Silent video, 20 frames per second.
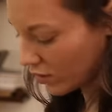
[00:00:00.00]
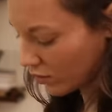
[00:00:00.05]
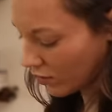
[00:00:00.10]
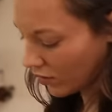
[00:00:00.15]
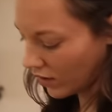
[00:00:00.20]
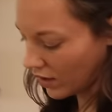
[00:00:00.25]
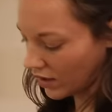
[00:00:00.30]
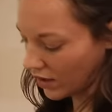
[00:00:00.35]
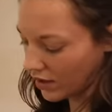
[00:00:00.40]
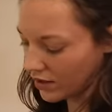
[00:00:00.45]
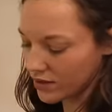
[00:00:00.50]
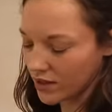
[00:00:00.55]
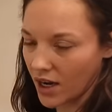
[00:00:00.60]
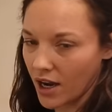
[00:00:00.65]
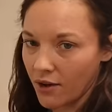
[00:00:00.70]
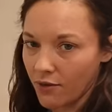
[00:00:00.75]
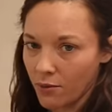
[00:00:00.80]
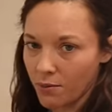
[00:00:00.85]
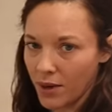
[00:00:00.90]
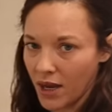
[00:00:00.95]
it's really nice to
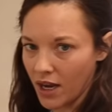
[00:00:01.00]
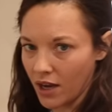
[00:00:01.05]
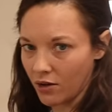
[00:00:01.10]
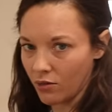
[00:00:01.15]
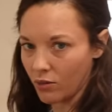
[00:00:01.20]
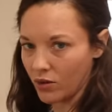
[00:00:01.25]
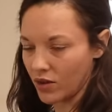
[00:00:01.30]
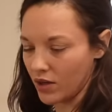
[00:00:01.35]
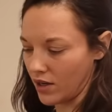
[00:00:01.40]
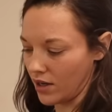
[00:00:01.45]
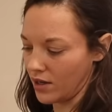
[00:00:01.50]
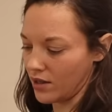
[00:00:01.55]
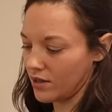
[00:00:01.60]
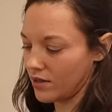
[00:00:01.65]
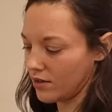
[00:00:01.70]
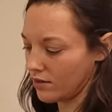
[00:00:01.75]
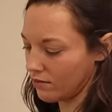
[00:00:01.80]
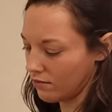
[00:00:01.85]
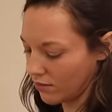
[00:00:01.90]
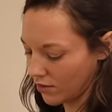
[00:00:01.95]
have a pan with a
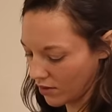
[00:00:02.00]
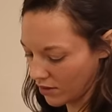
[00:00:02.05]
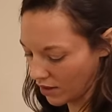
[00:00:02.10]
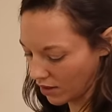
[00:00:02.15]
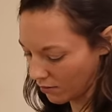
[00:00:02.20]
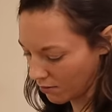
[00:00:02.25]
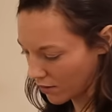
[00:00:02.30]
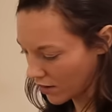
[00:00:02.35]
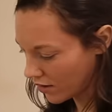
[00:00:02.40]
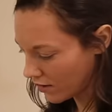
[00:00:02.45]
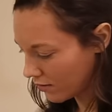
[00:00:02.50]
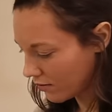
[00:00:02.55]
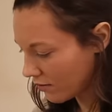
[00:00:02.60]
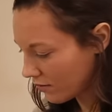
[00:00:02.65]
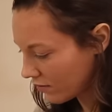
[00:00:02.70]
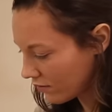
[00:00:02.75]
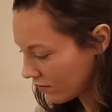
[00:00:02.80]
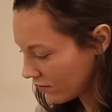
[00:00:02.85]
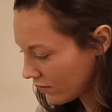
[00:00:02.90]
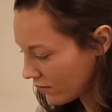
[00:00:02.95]
nice thick bottom.